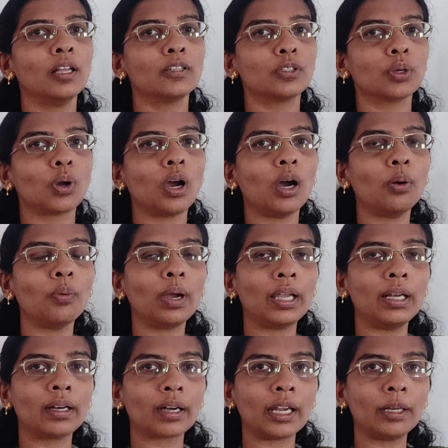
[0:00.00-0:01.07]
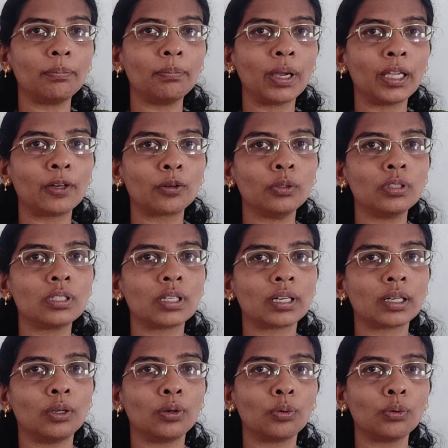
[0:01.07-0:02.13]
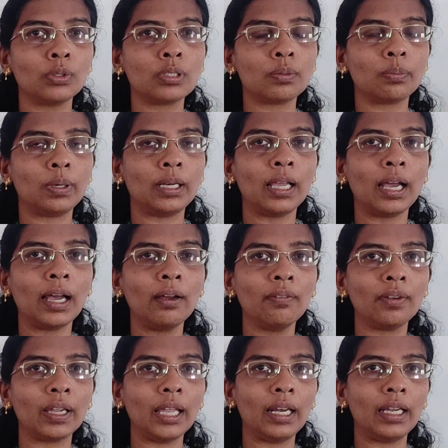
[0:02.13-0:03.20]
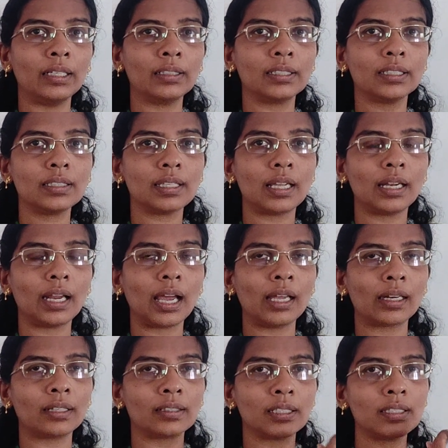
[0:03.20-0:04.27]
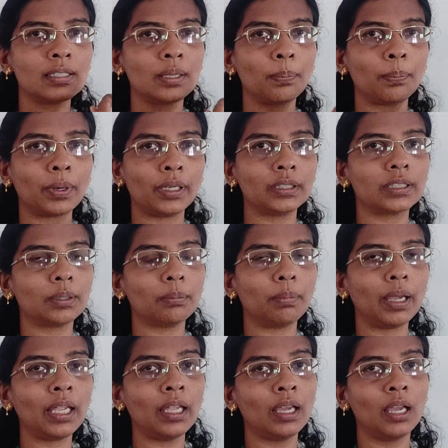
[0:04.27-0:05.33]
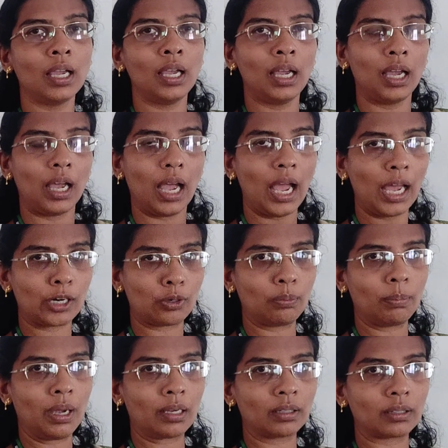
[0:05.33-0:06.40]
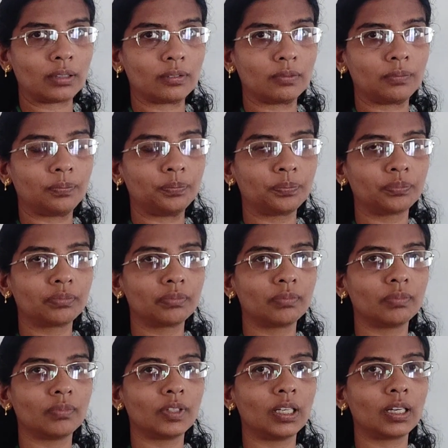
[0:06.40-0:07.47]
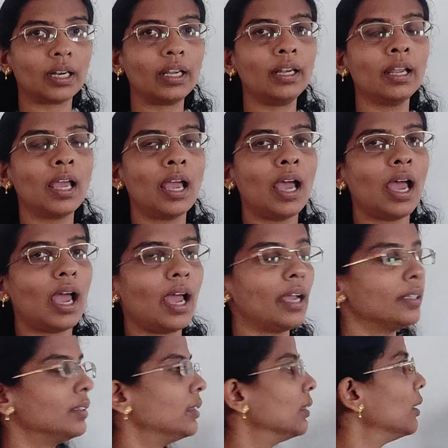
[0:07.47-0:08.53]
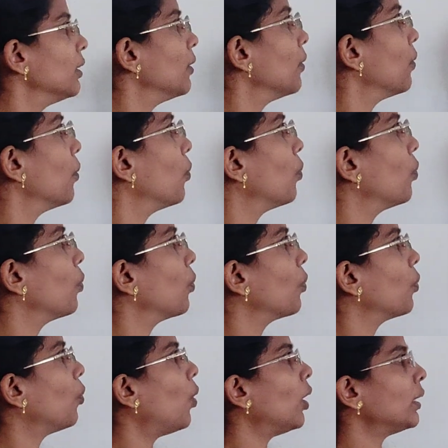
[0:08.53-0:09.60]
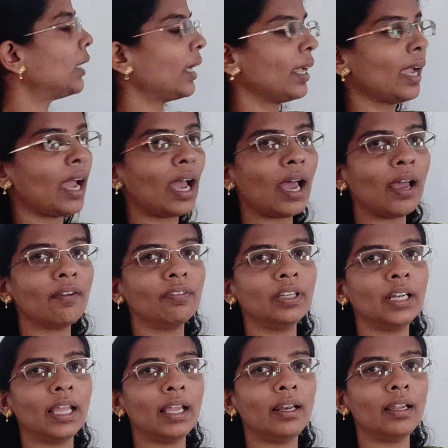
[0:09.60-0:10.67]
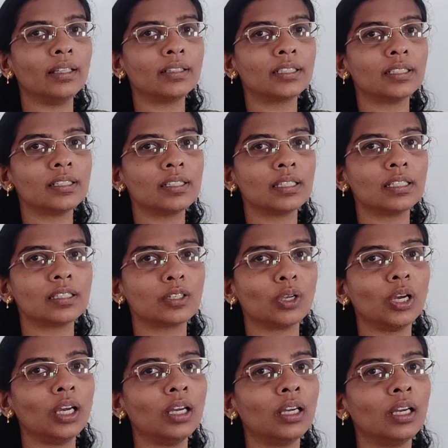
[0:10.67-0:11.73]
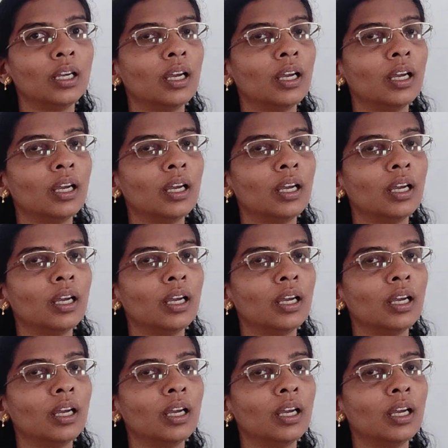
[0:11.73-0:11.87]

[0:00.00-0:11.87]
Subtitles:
So, how I write my rules? Rules will have LHS and RHS separated by arrow mark. Right? And what I have in LHS is your